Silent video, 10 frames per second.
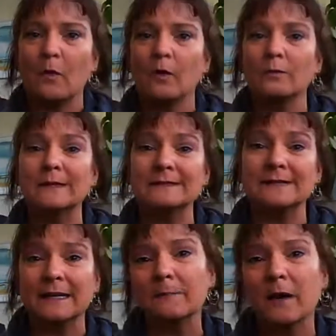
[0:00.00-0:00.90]
or we
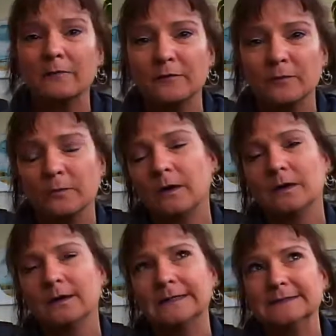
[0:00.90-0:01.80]
send them off to
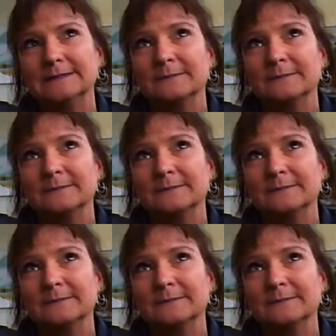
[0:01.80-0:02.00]
our